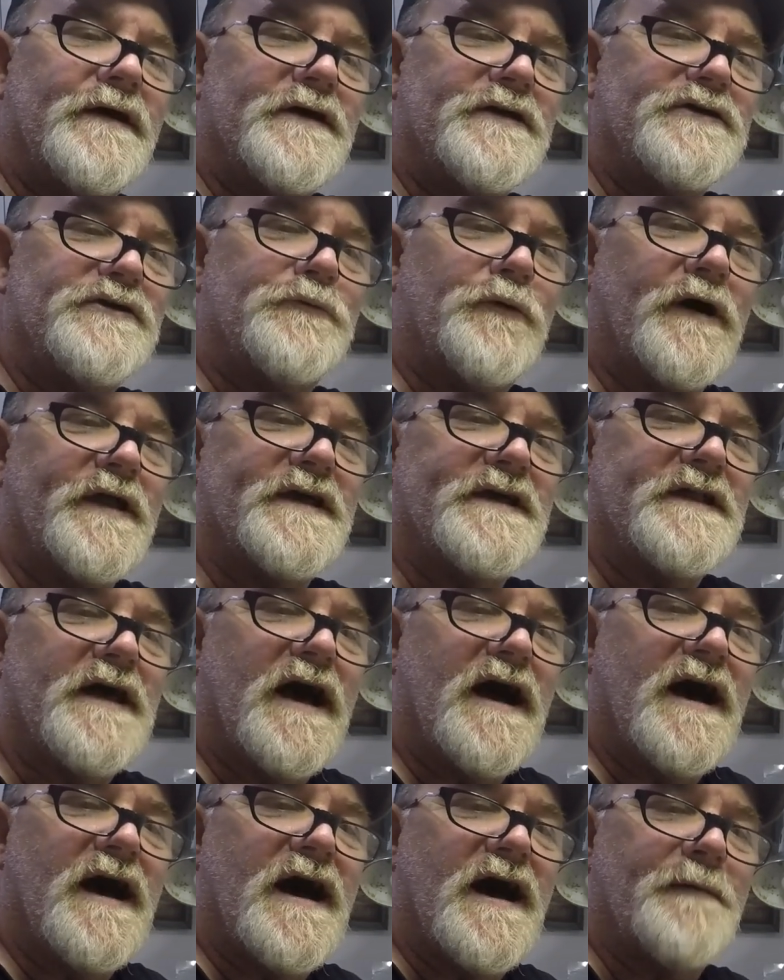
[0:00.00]
You want it
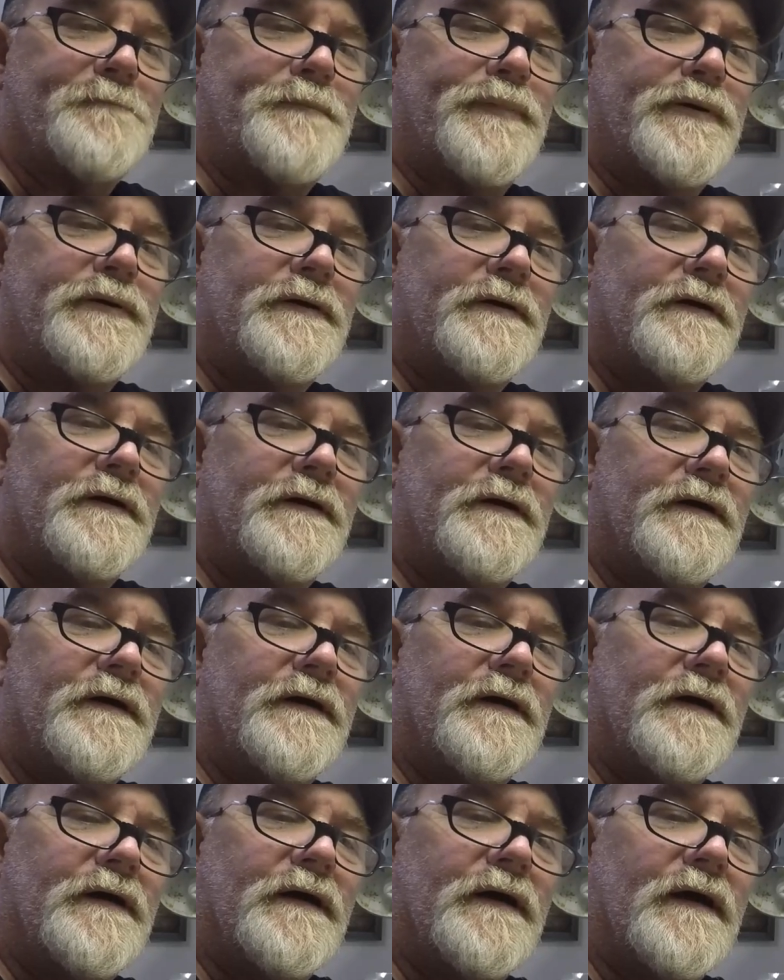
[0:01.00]
up
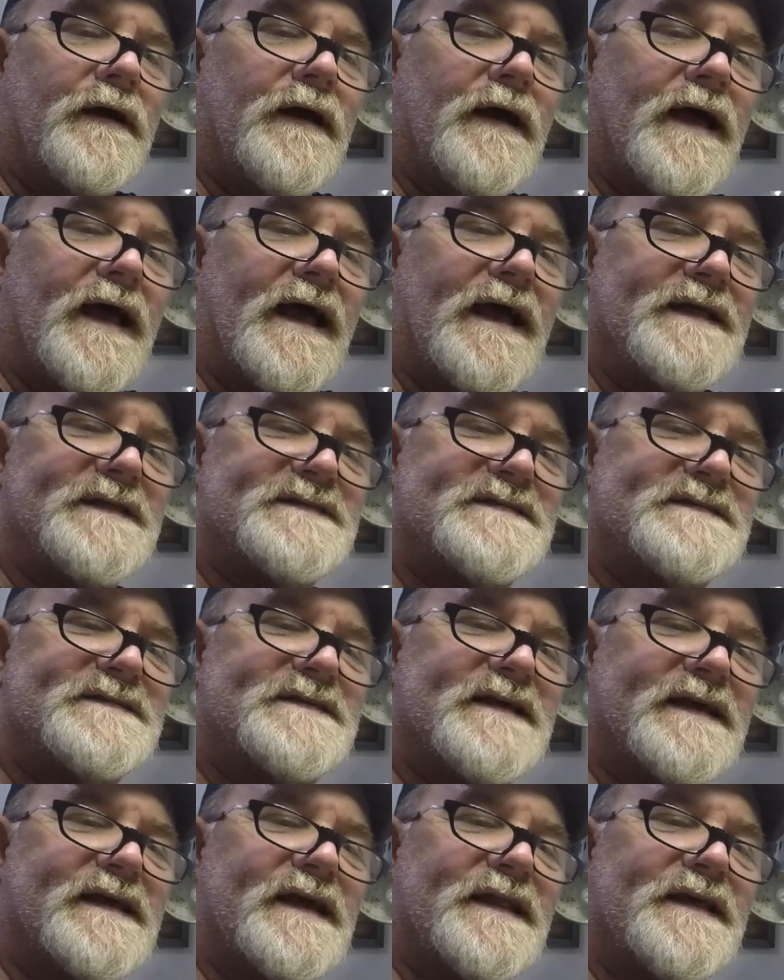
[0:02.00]
and
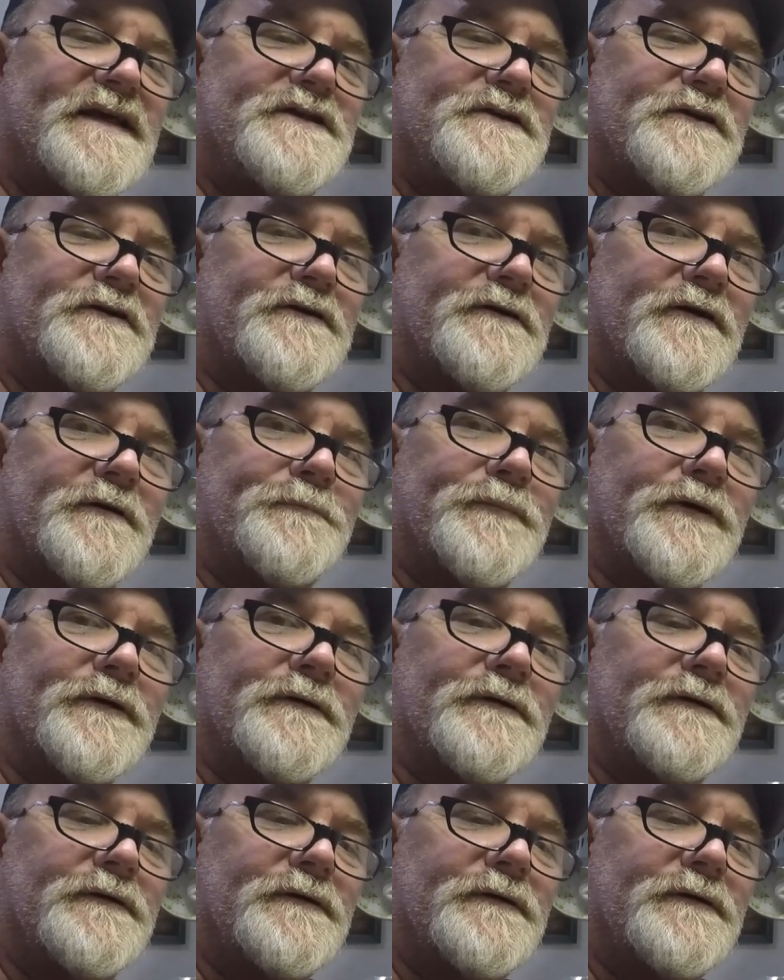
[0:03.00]
stick it in your crimper.